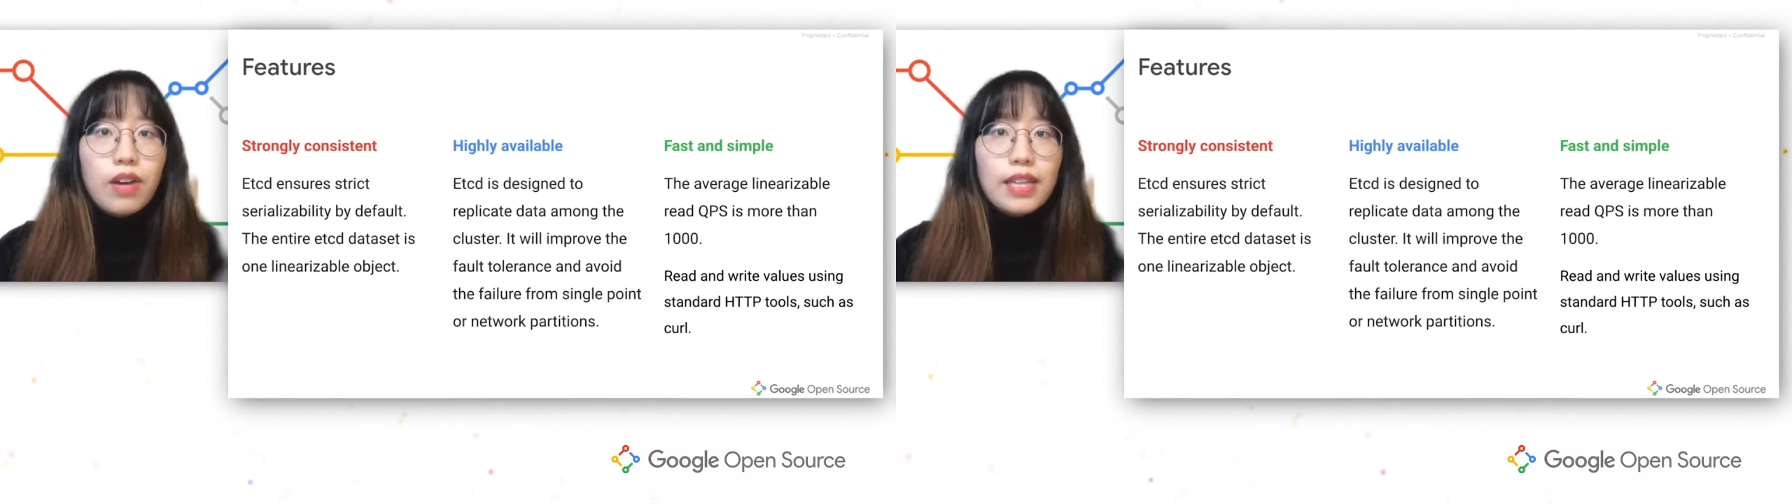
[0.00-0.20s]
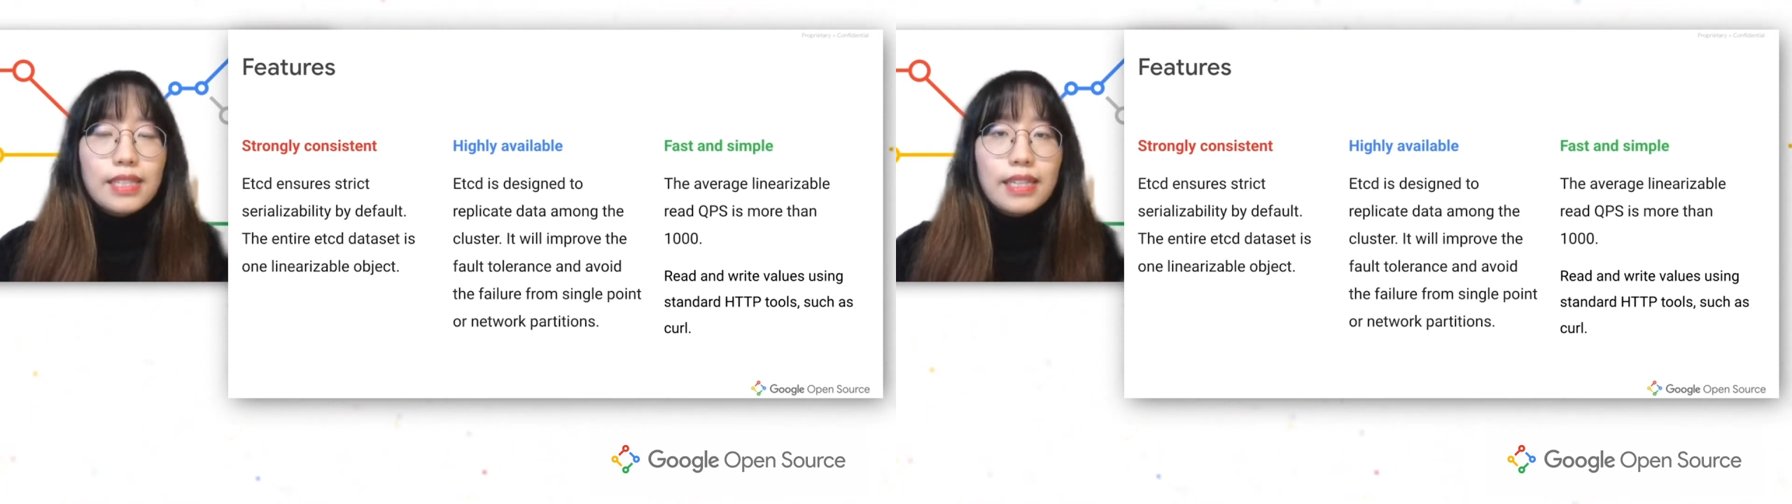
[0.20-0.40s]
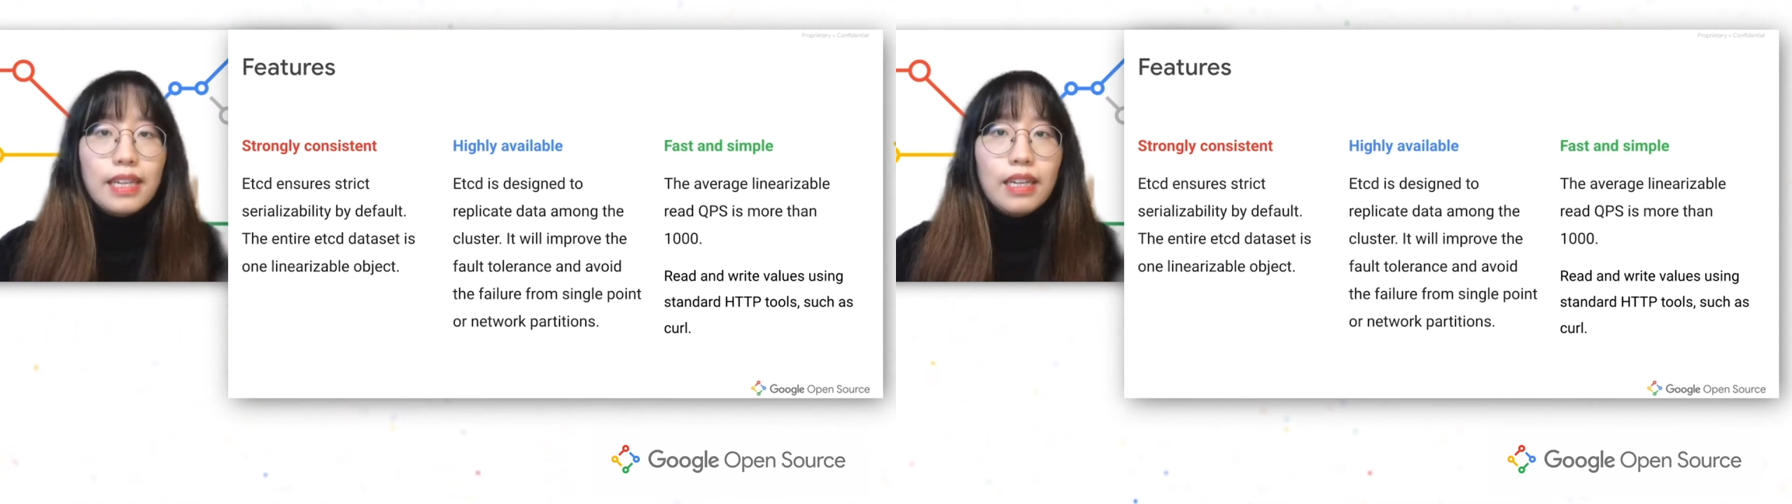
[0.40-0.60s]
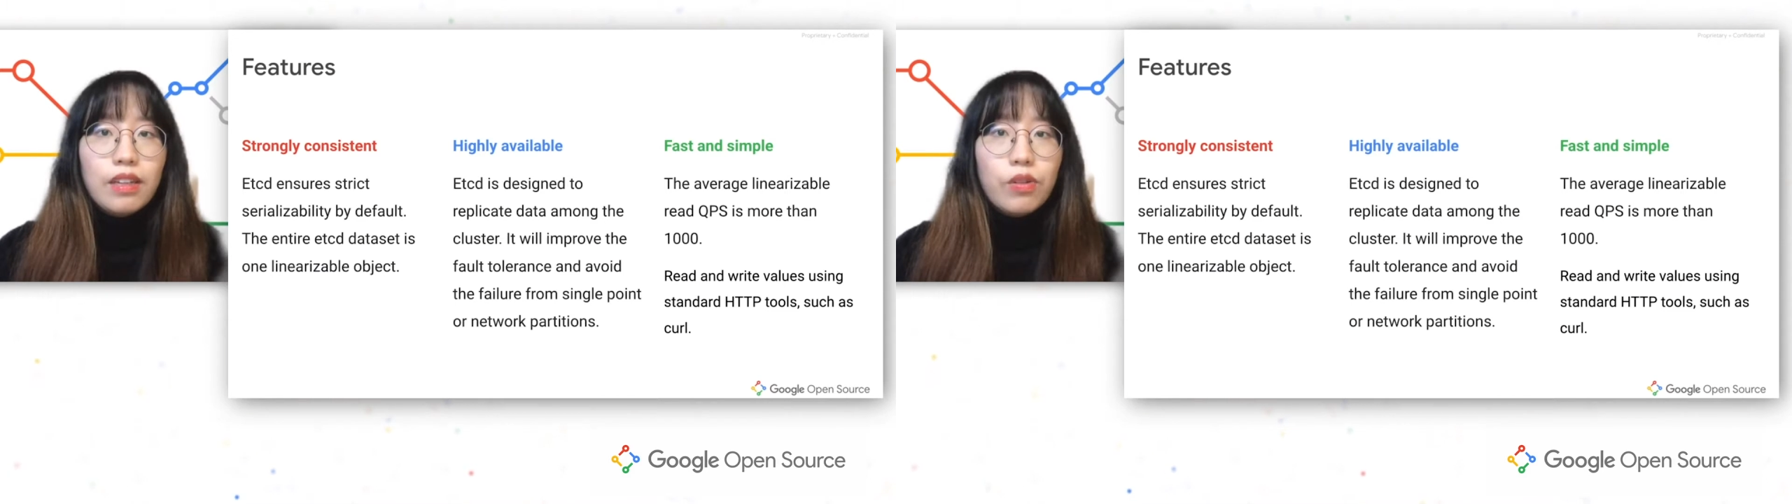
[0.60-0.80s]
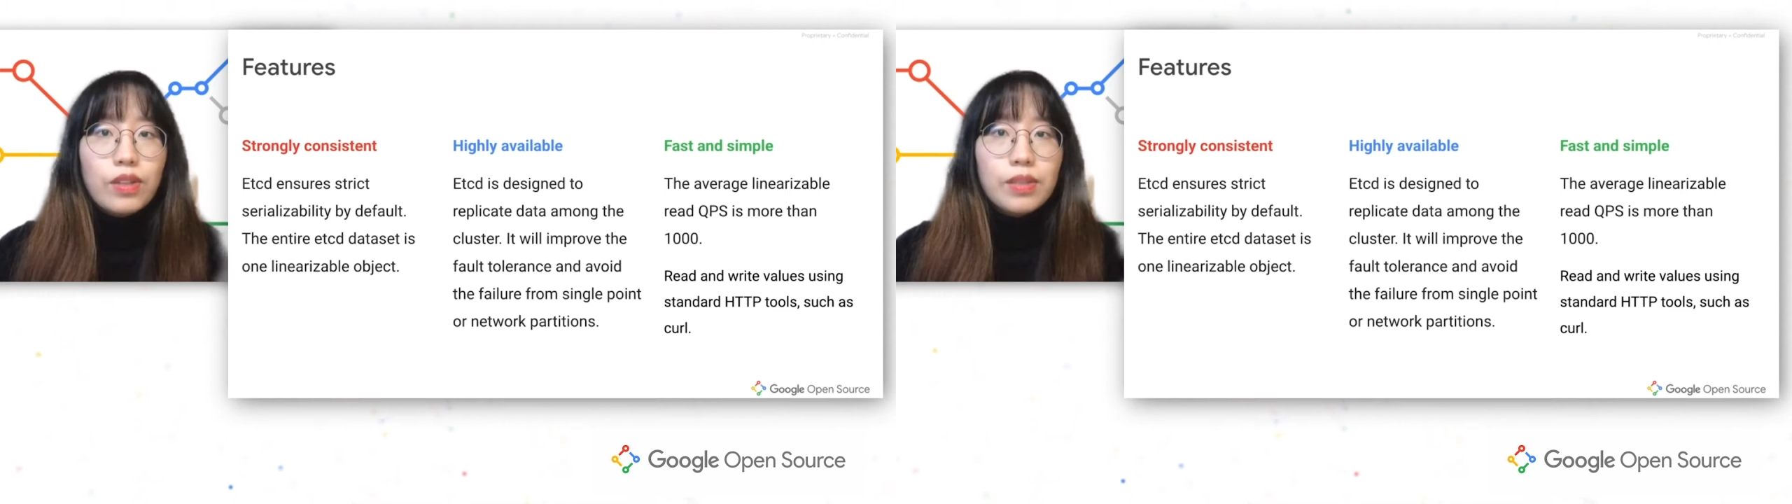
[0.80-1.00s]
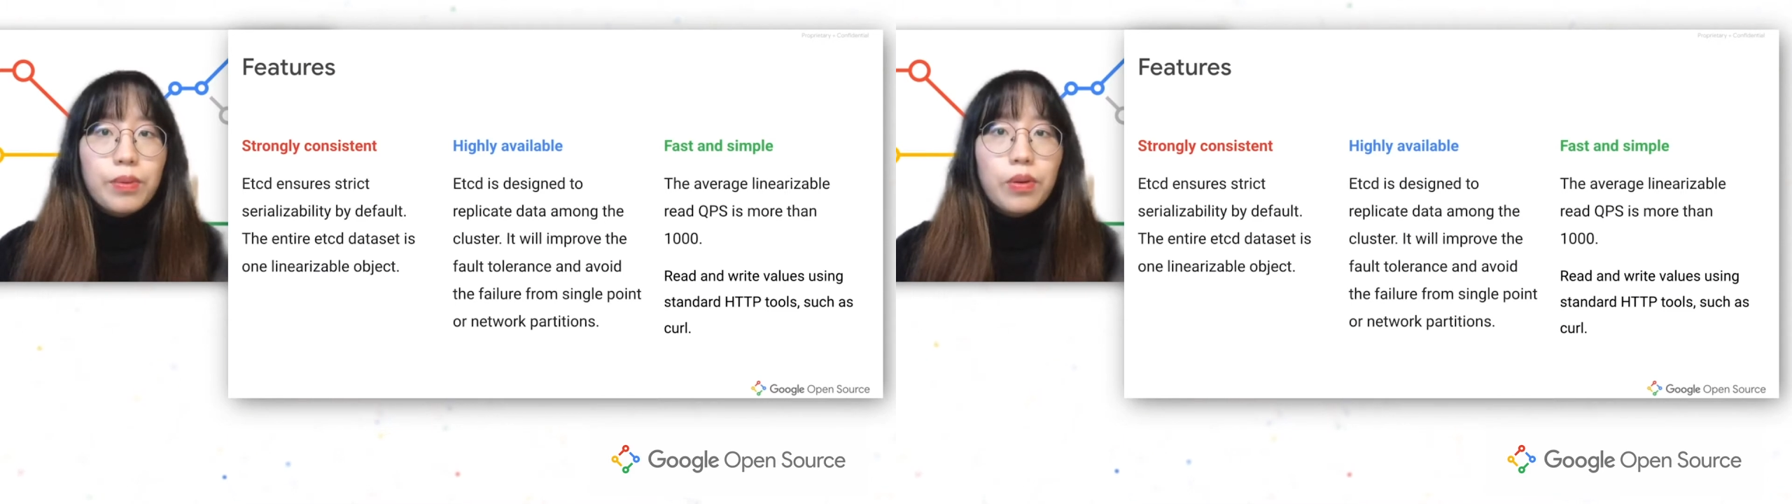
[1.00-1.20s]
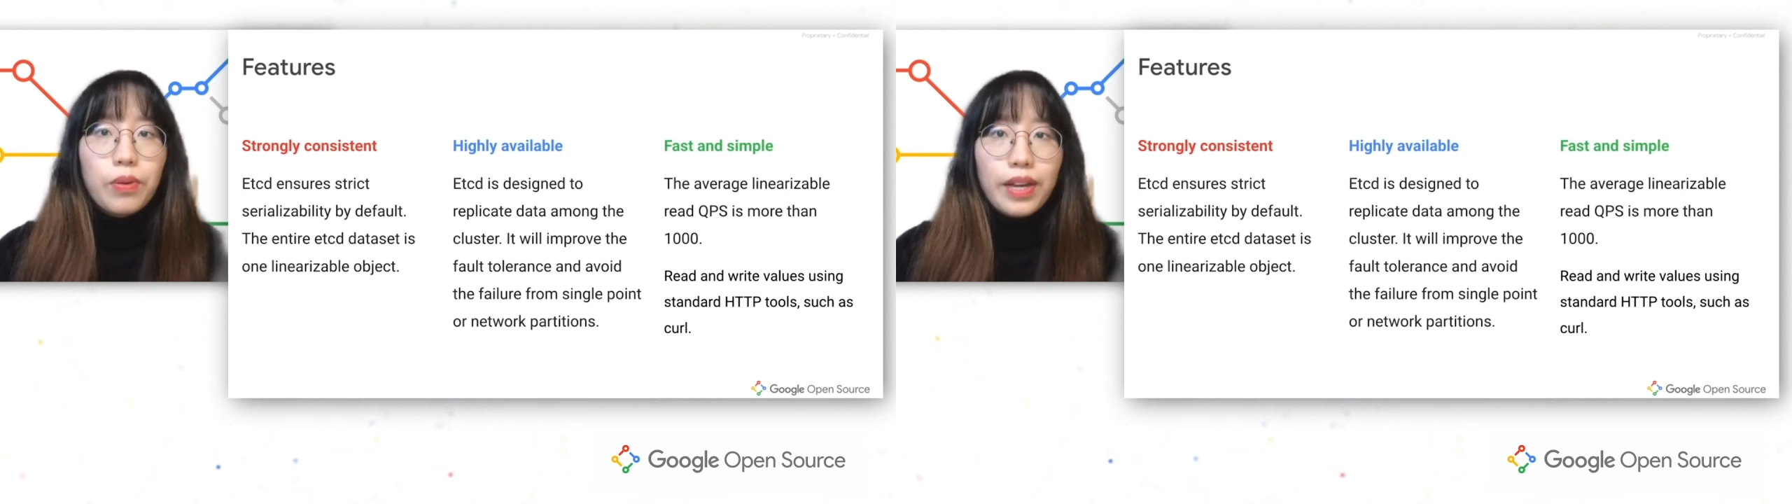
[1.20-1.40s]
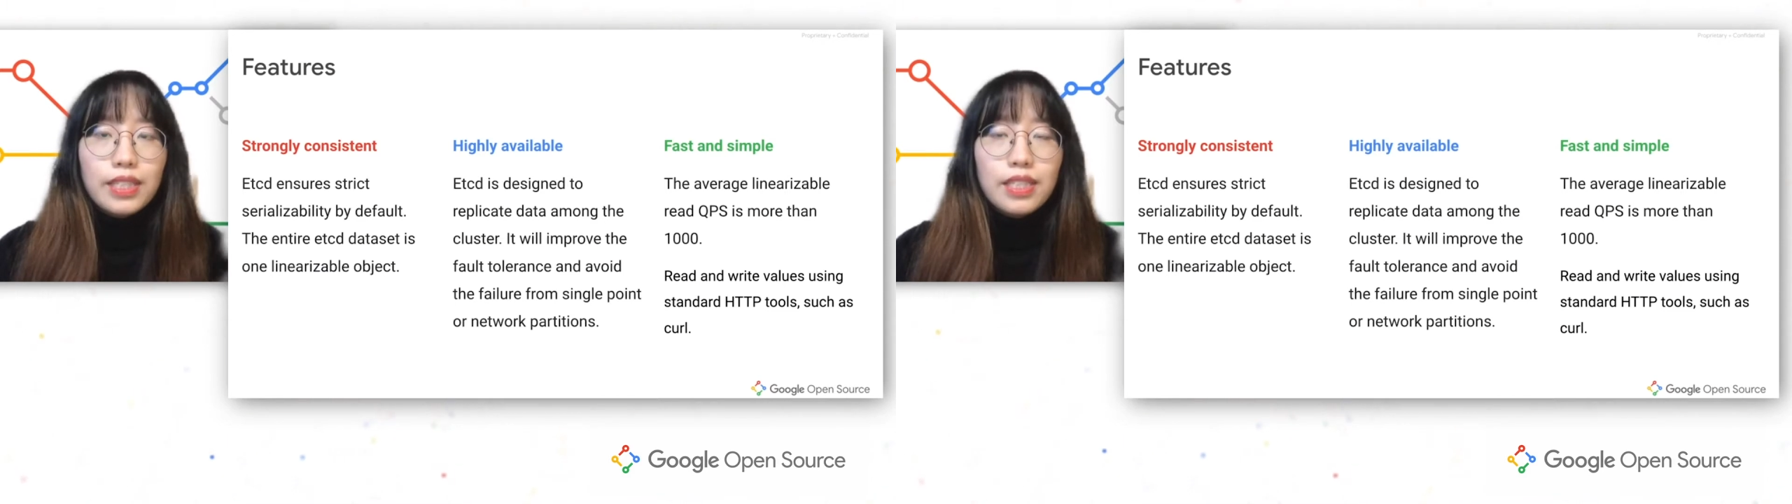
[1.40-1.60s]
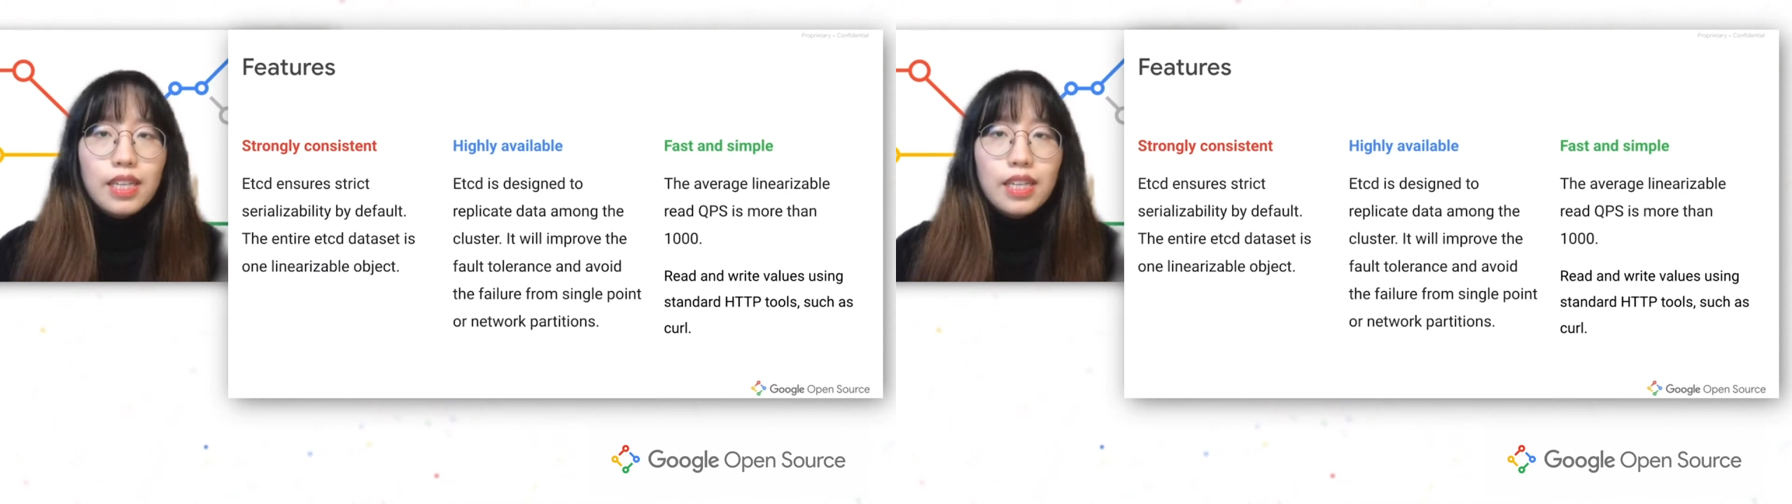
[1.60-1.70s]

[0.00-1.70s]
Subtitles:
ICT linearizable rate.